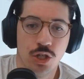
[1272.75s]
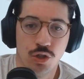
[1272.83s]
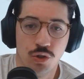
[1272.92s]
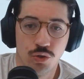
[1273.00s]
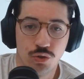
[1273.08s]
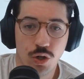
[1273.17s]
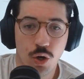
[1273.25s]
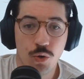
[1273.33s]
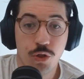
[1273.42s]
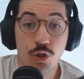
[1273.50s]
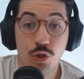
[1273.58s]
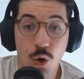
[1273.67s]
So
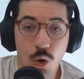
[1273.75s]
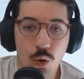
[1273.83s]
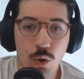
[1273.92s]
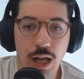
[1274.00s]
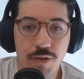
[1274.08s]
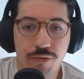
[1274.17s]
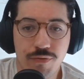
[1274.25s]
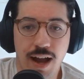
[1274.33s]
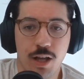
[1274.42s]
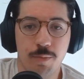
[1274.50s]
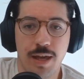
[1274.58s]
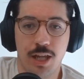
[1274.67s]
the goal of
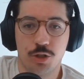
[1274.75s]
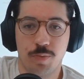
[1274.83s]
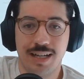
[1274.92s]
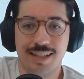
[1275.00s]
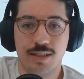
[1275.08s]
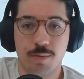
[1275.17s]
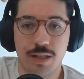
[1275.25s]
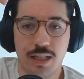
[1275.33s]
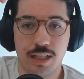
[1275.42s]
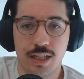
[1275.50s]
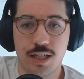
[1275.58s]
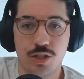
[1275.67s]
file management is to make
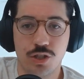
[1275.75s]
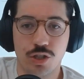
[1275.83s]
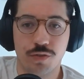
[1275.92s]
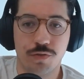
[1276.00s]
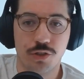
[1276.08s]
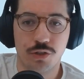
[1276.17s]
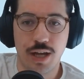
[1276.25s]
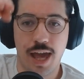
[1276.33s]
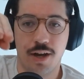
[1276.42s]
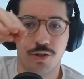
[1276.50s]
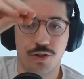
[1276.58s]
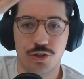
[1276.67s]
it easier for your
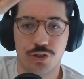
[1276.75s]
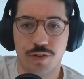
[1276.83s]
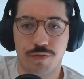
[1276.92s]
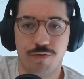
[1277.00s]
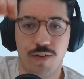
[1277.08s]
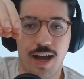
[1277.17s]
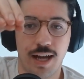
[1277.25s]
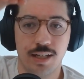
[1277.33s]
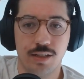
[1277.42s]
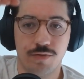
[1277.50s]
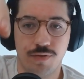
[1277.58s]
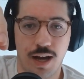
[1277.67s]
editors to
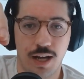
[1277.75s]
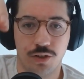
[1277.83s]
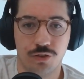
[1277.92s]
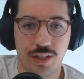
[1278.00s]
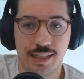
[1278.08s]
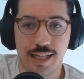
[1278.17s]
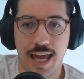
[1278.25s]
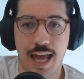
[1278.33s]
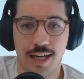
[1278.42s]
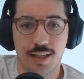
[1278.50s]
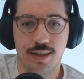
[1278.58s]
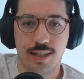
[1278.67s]
find files and
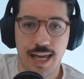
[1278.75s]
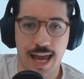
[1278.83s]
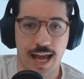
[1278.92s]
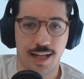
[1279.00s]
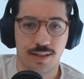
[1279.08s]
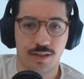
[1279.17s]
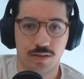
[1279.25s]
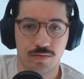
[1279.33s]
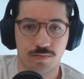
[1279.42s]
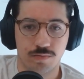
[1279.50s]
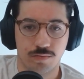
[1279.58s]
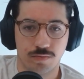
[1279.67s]
edit the ads.
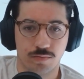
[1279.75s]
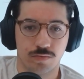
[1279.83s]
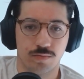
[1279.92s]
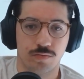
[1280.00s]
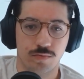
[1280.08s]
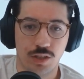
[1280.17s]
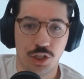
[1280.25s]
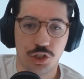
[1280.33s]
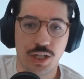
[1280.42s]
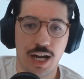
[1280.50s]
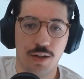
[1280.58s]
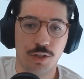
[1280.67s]
There's
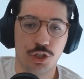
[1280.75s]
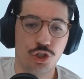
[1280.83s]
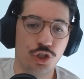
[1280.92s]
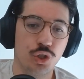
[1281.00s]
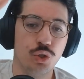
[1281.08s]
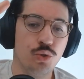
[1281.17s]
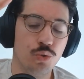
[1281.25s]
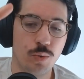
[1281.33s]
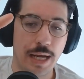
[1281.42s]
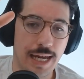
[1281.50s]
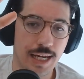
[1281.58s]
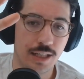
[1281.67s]
kind of like two
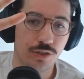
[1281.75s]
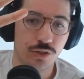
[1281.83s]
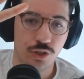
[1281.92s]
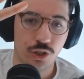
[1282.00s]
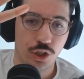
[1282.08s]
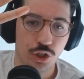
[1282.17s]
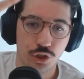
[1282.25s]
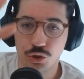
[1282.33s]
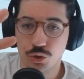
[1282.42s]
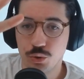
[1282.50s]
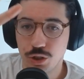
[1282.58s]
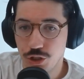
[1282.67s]
ways
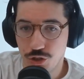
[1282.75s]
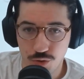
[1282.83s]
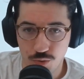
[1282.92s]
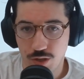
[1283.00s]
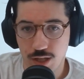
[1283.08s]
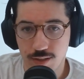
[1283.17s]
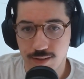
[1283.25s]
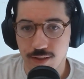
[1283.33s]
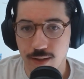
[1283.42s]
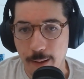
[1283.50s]
you can do this.